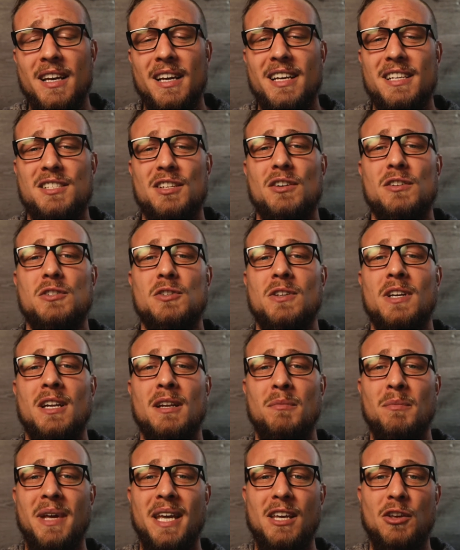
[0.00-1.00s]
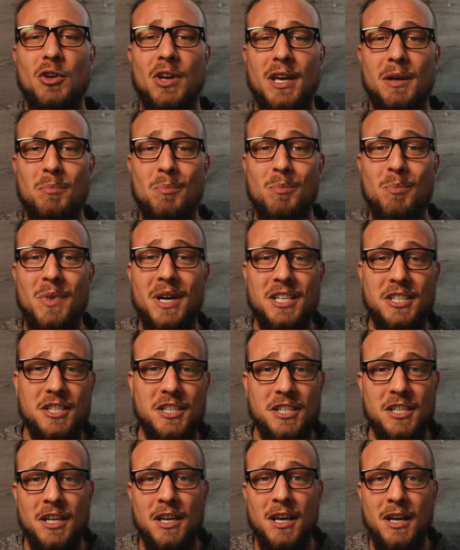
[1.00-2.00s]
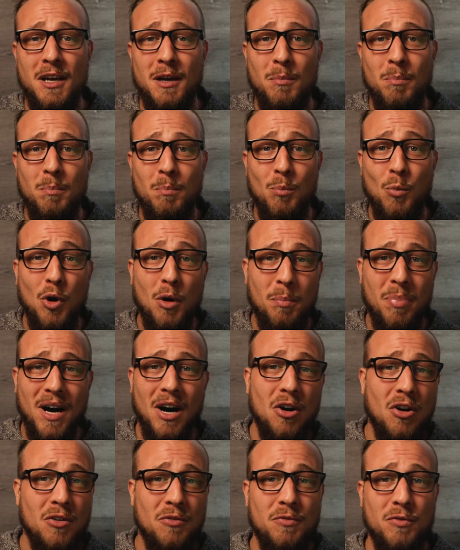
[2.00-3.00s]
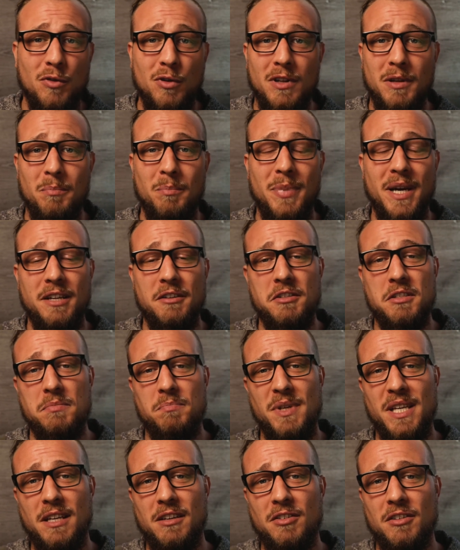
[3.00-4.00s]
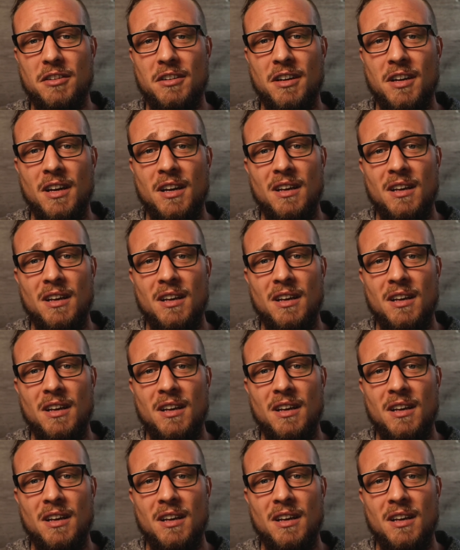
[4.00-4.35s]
It's also gonna make you a much more powerful and better speaker,